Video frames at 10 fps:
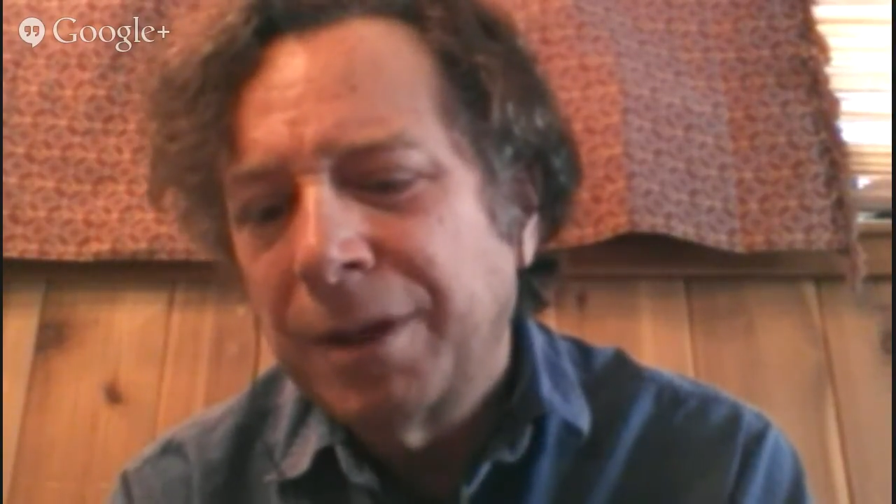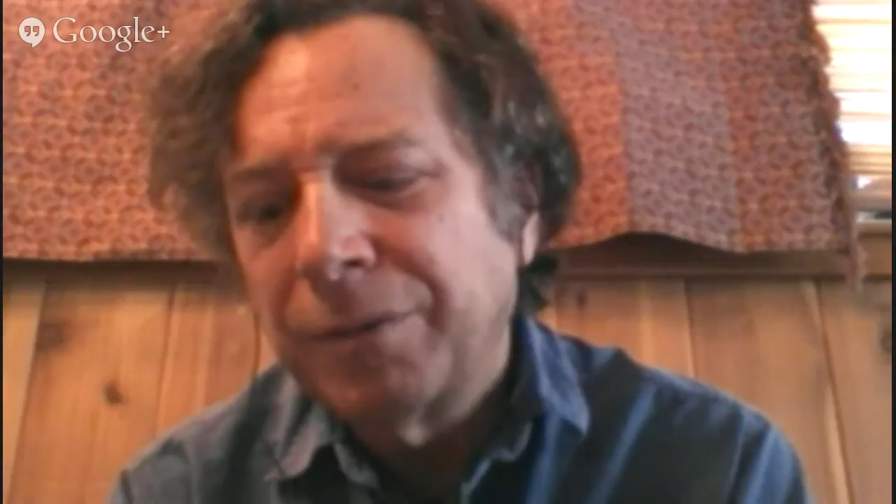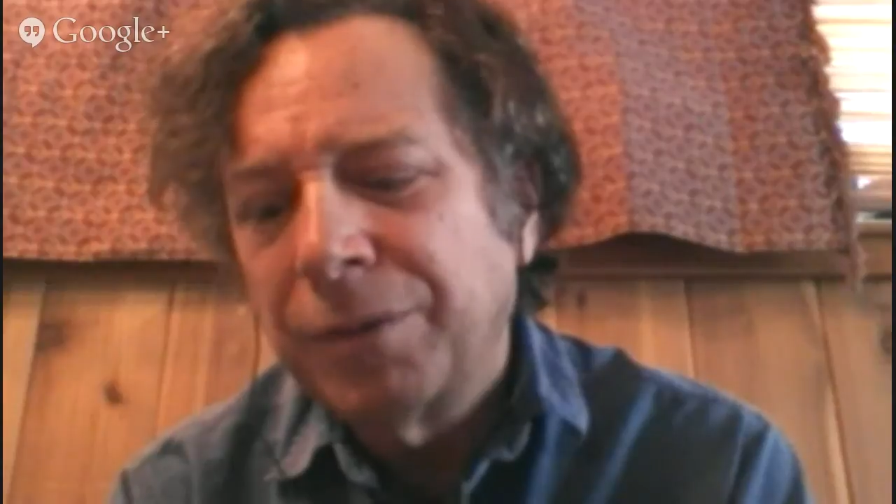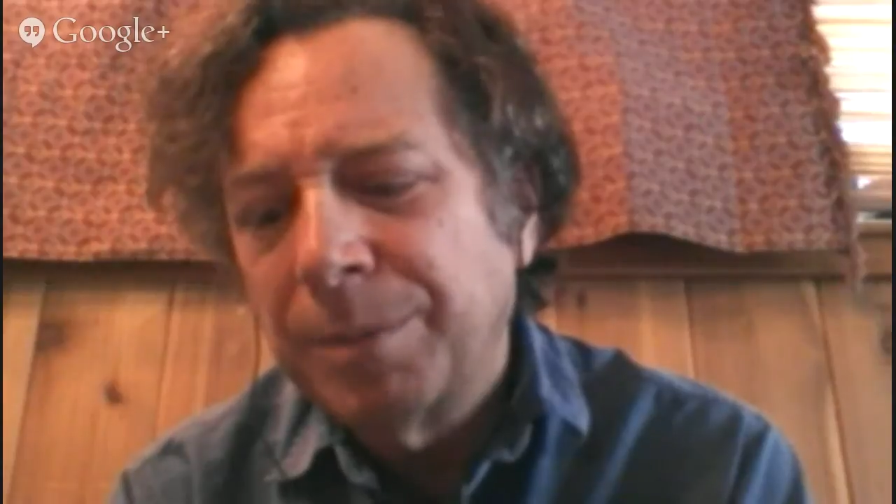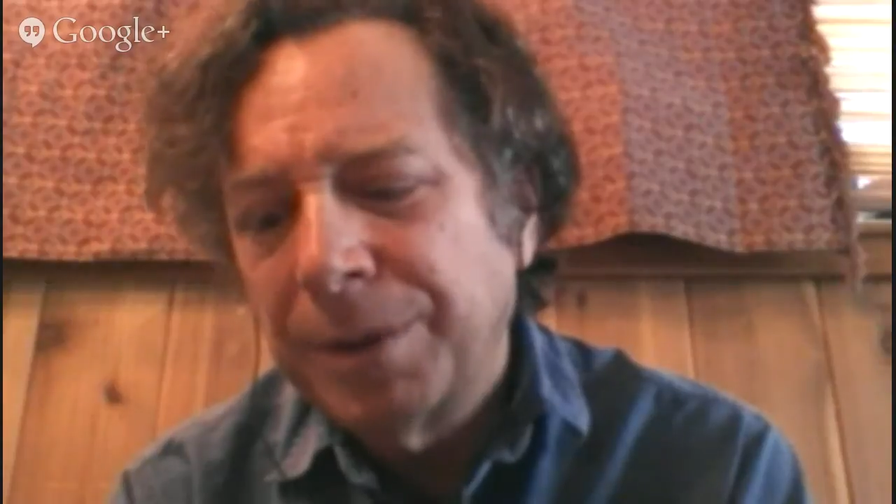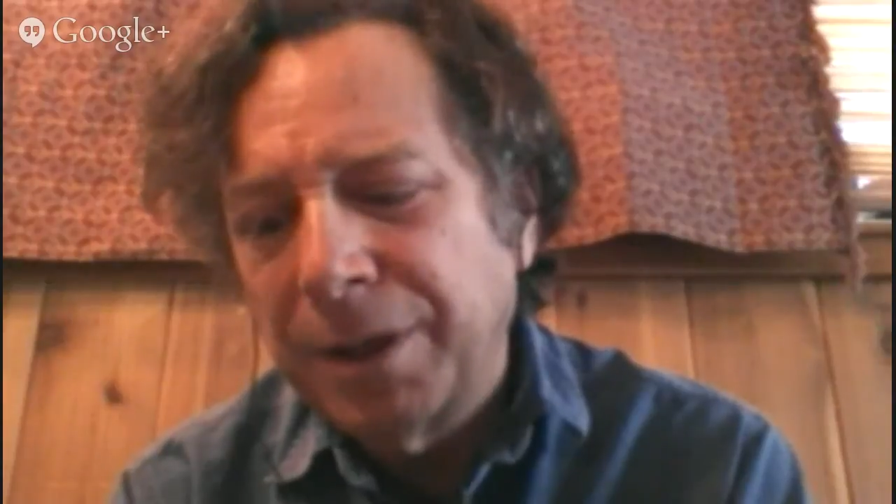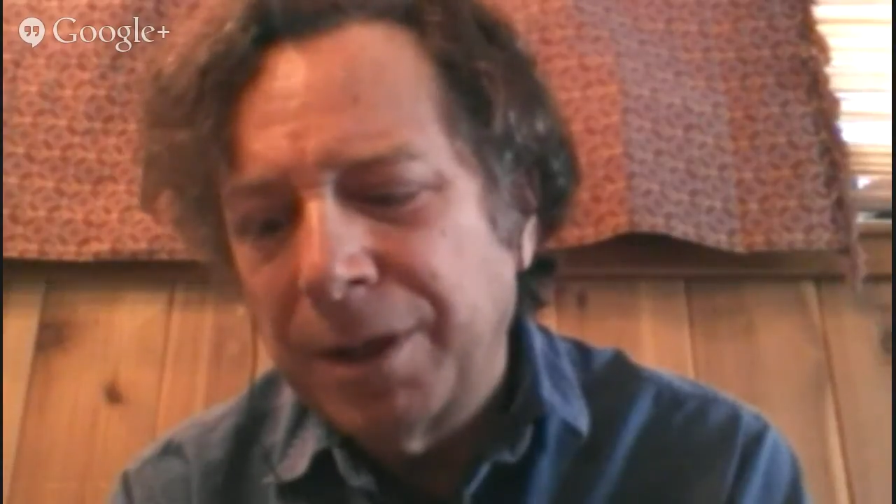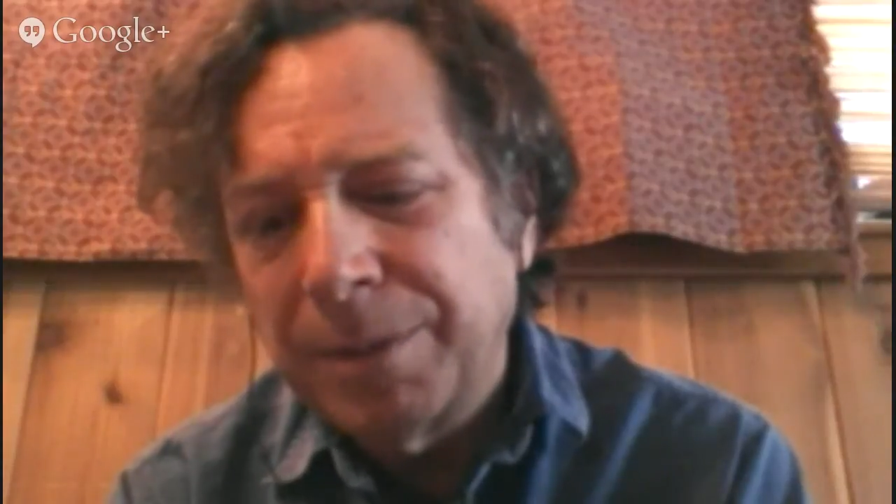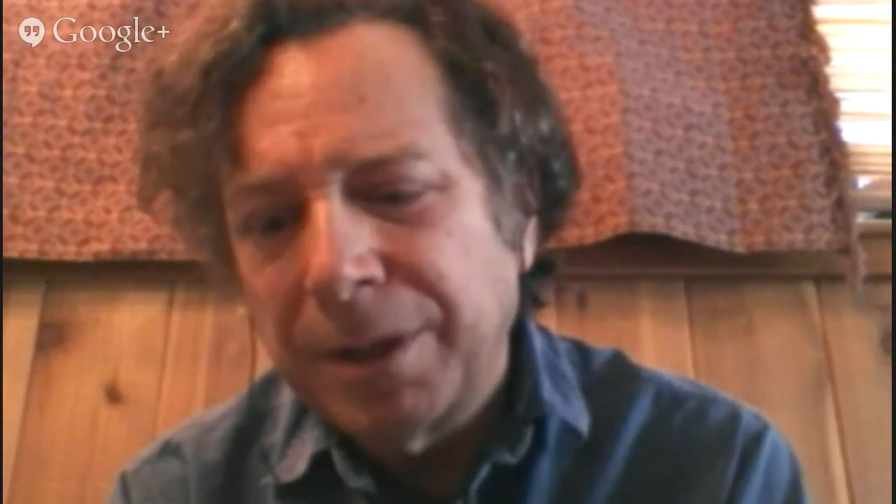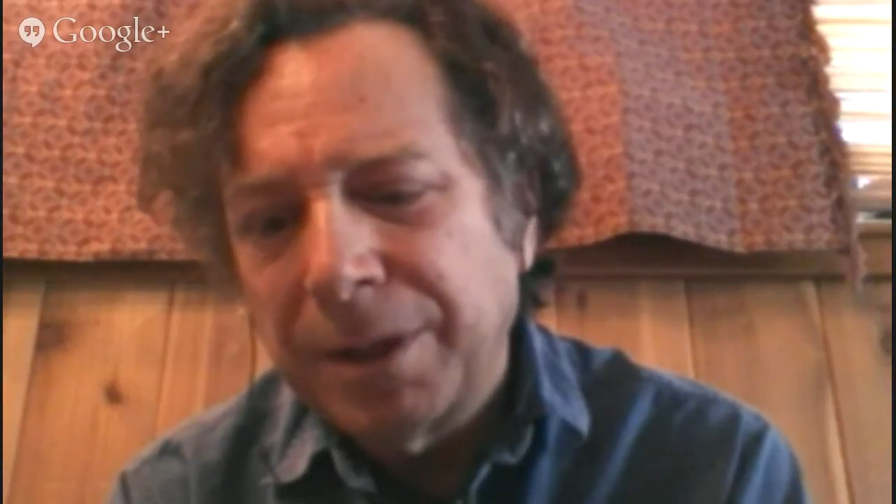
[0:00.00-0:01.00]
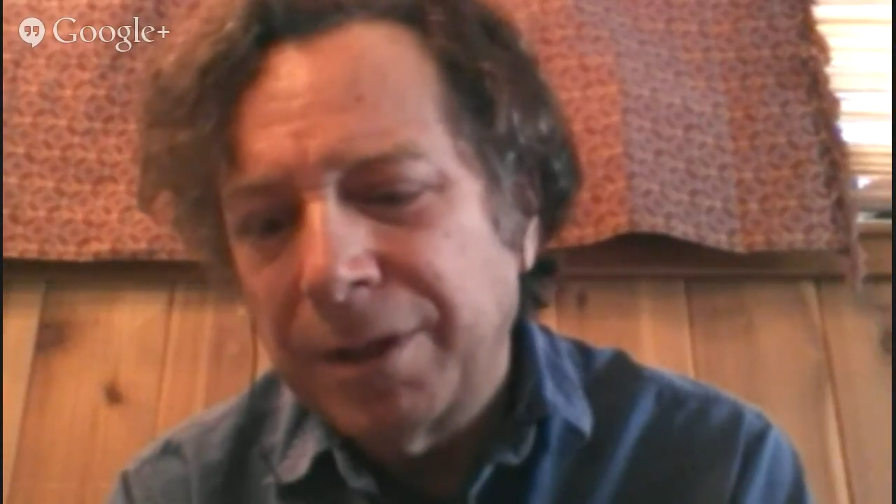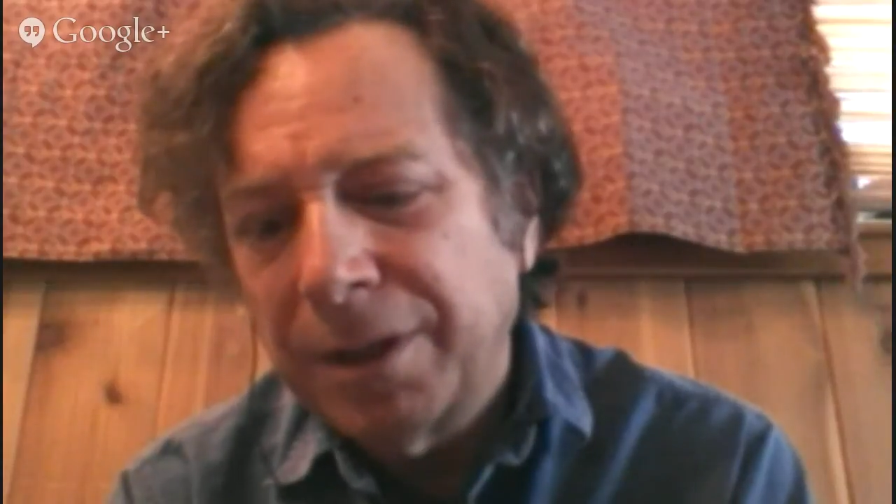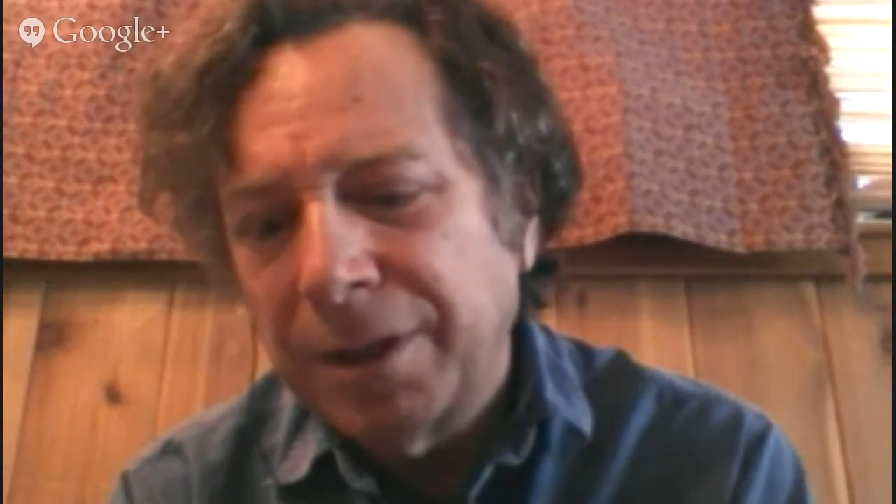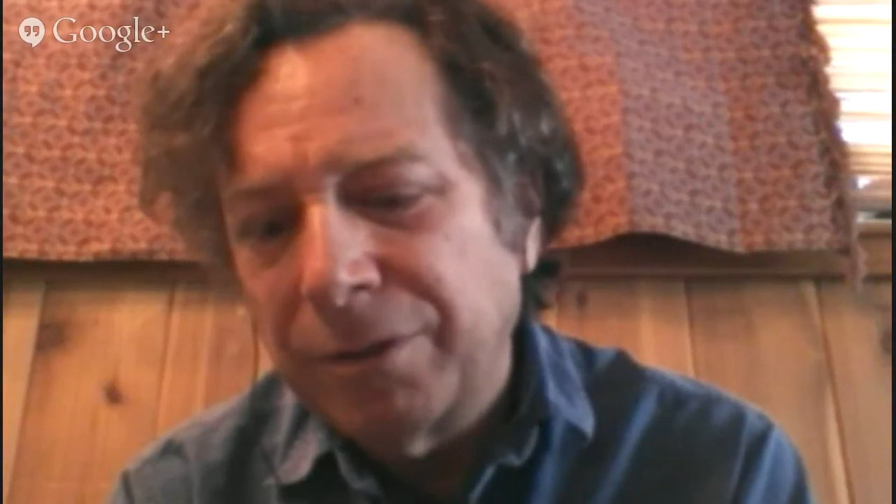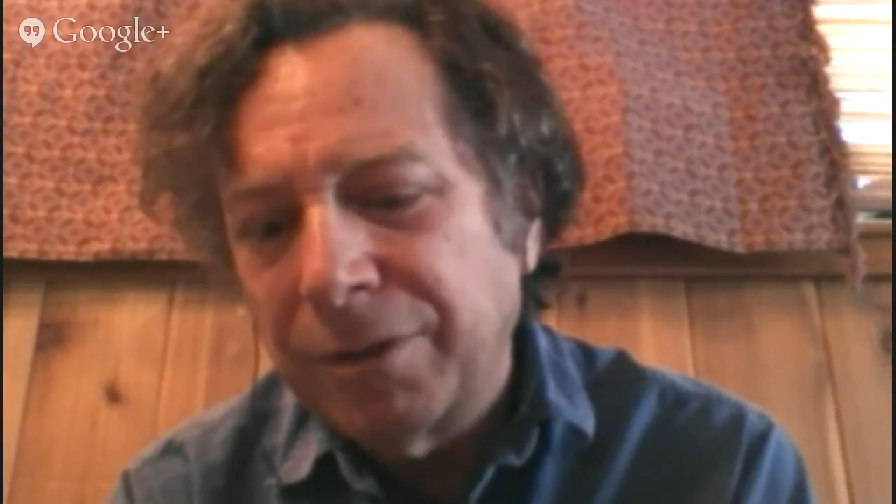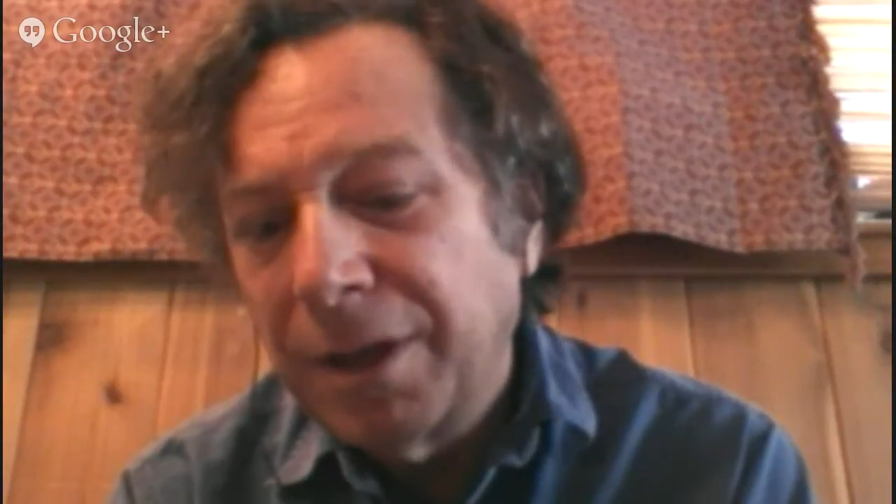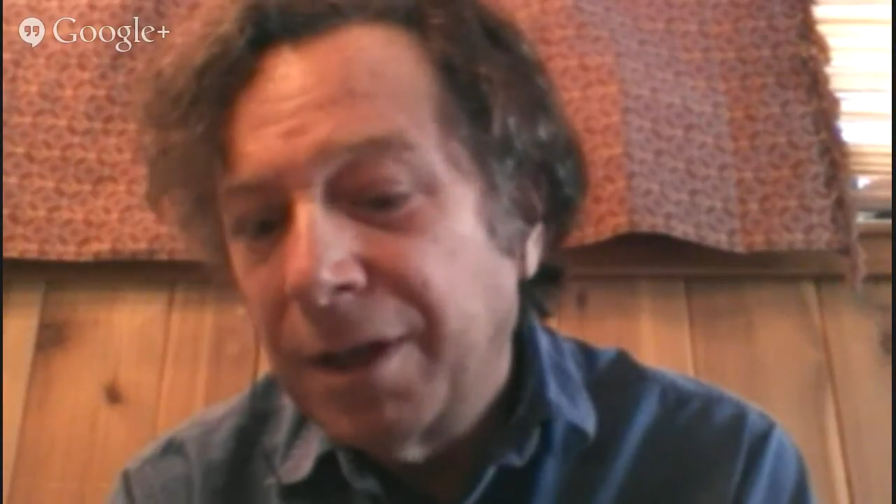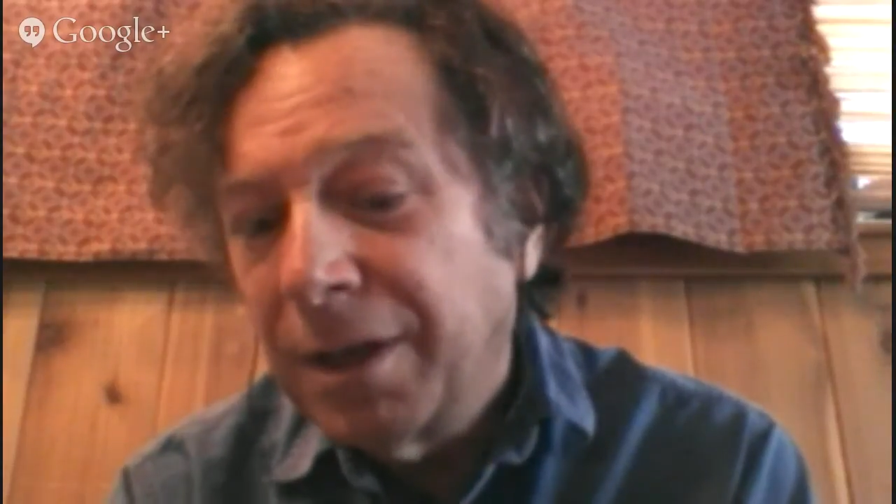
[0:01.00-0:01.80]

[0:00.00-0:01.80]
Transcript: And for beginning meditators,